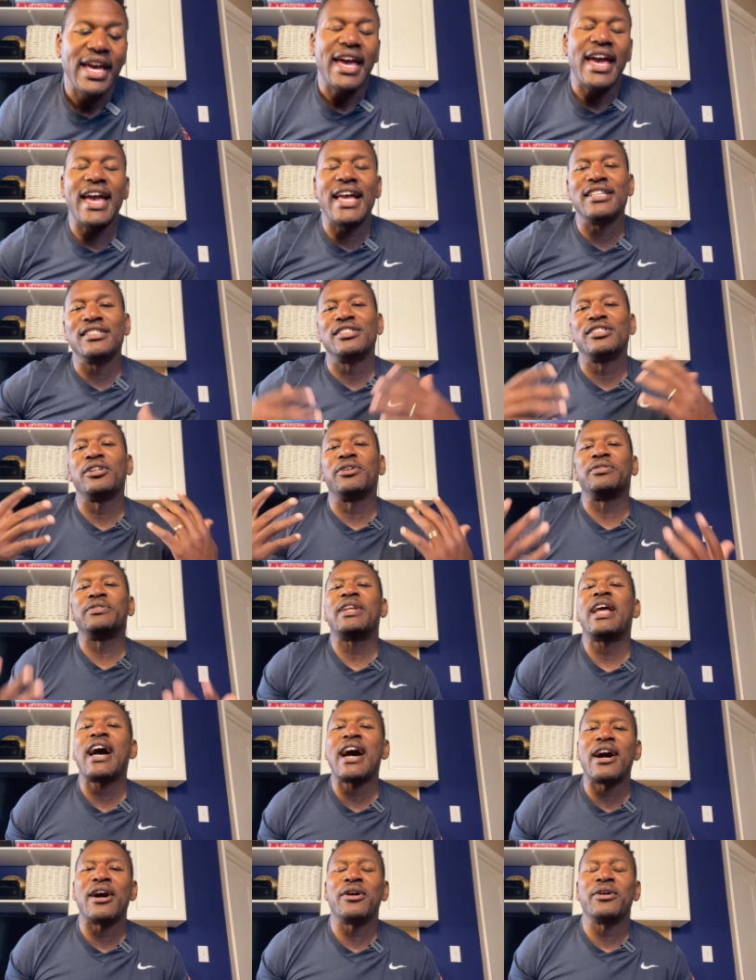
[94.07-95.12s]
And so
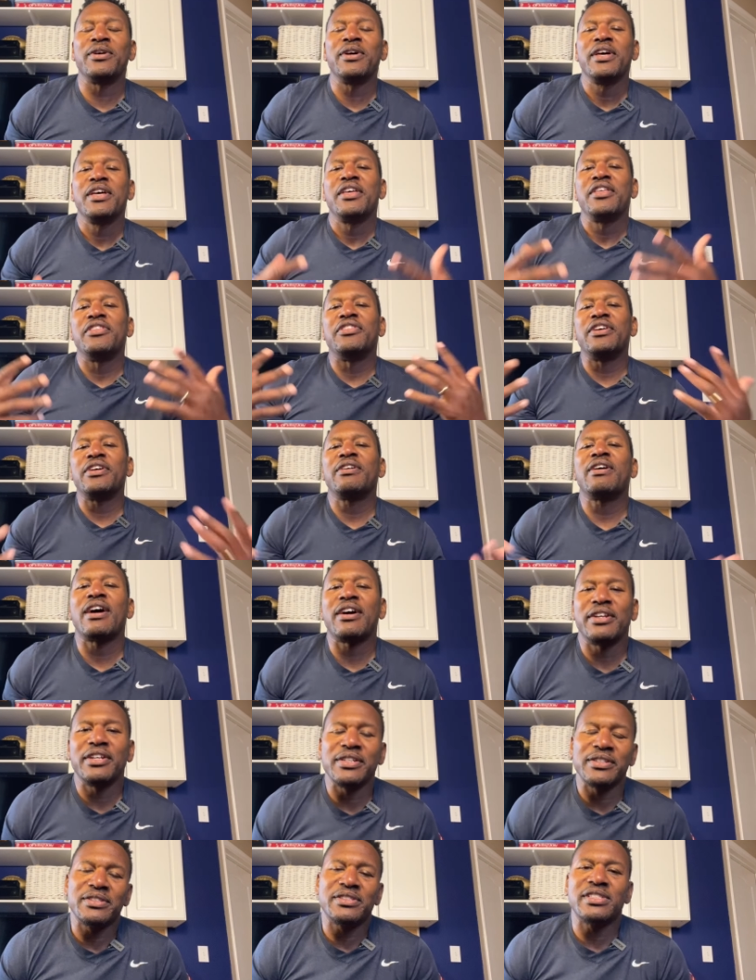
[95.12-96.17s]
now they're
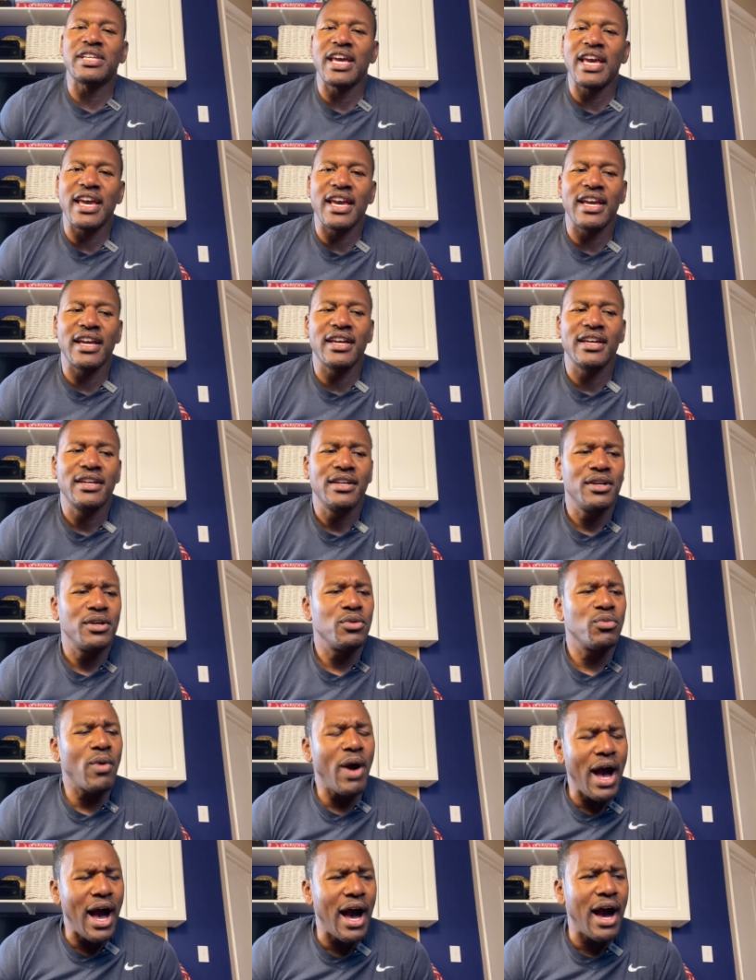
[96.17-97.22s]
out here saying,
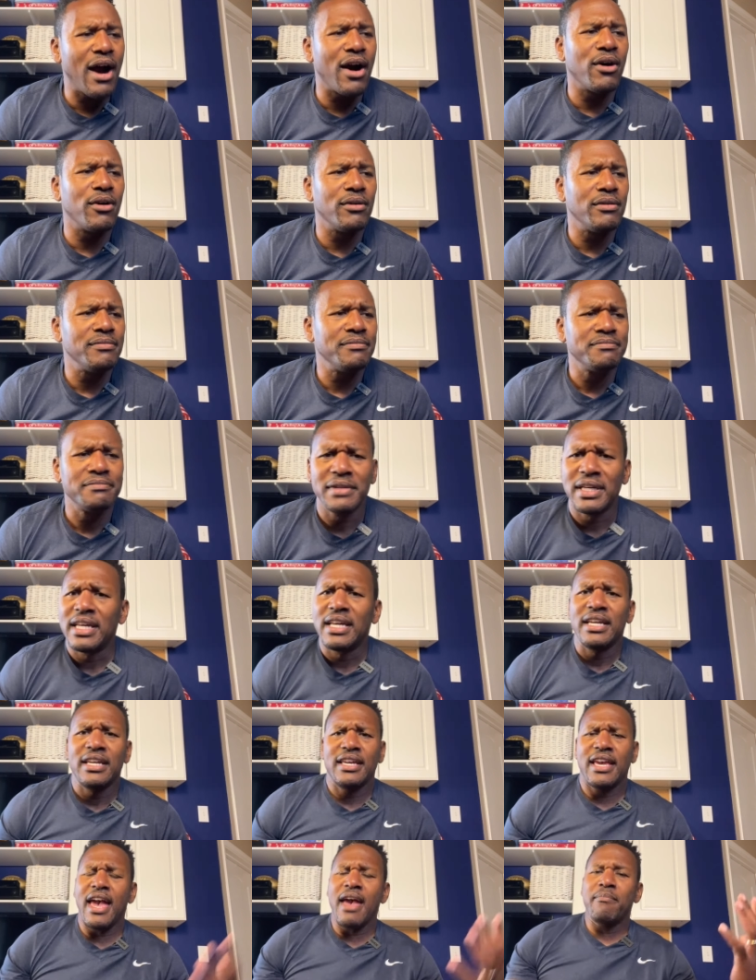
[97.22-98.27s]
wow,
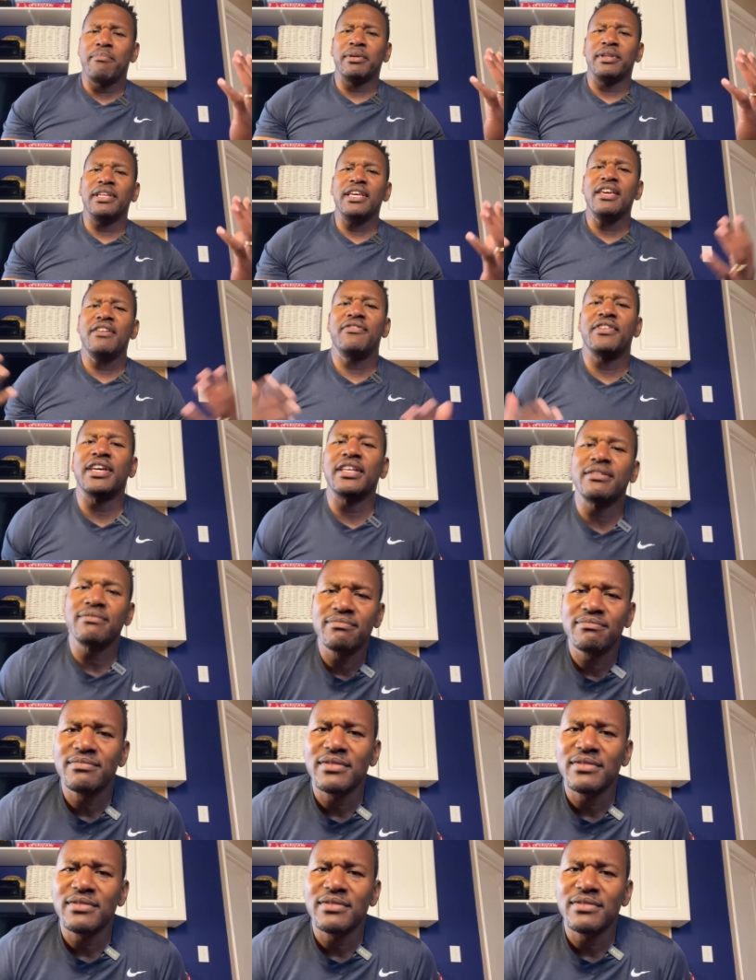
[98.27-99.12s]
can't believe it.